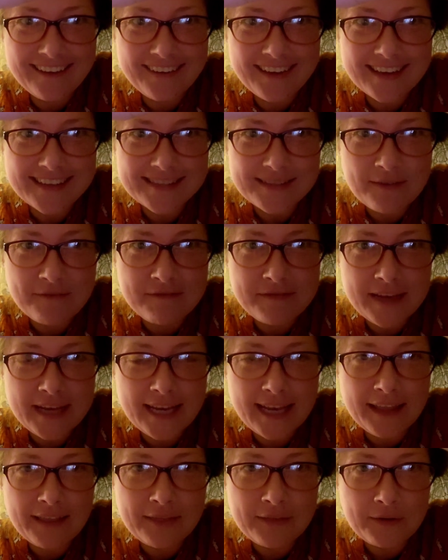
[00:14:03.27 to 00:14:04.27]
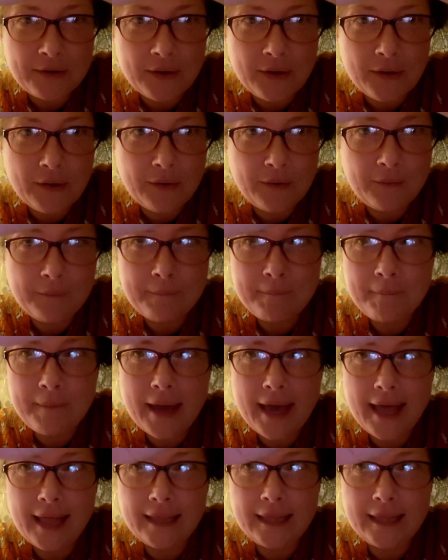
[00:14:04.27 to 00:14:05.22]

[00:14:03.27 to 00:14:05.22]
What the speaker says: Okay, so I'm feeding through my